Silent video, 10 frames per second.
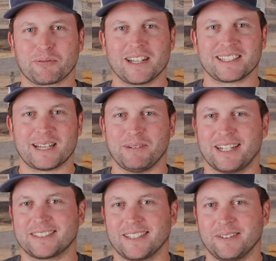price that
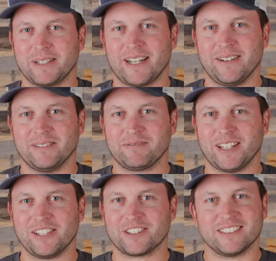much, so we know
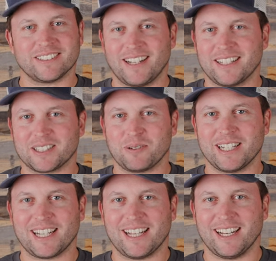inflation's on its way
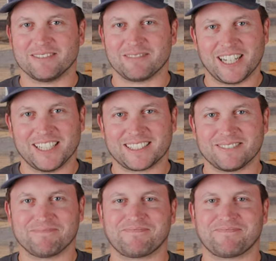down, right?